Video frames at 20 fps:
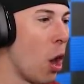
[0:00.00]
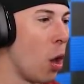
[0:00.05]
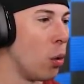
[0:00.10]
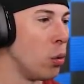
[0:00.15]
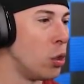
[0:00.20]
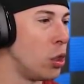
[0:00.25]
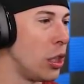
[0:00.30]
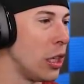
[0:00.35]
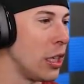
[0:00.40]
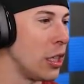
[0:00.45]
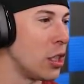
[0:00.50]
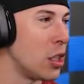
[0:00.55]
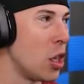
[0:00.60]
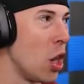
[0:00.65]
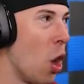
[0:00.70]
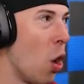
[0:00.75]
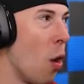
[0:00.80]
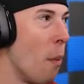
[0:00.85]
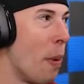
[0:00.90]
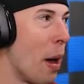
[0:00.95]
O Gs
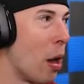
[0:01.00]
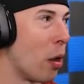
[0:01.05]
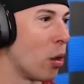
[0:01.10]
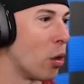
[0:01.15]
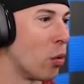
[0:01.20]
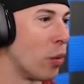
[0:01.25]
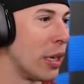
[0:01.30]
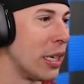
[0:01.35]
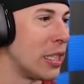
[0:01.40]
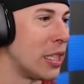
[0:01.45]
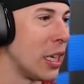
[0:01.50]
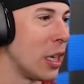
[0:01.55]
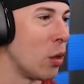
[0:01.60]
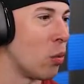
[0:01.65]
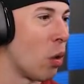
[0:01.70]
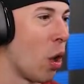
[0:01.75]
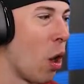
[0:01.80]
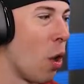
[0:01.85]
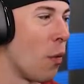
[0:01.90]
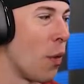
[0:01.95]
know about Greasy
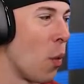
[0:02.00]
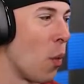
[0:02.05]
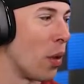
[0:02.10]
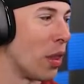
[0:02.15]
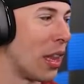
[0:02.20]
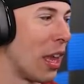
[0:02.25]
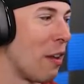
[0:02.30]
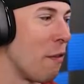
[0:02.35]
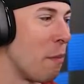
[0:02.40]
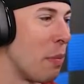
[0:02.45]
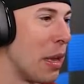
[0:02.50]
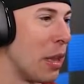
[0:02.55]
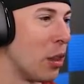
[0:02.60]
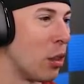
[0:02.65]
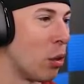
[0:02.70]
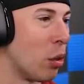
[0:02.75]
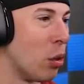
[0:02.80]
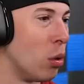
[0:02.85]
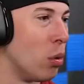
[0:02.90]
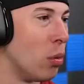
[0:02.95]
Grove and what they've been
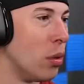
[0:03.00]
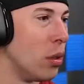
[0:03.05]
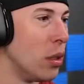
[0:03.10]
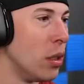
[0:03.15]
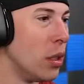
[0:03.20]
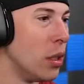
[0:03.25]
through.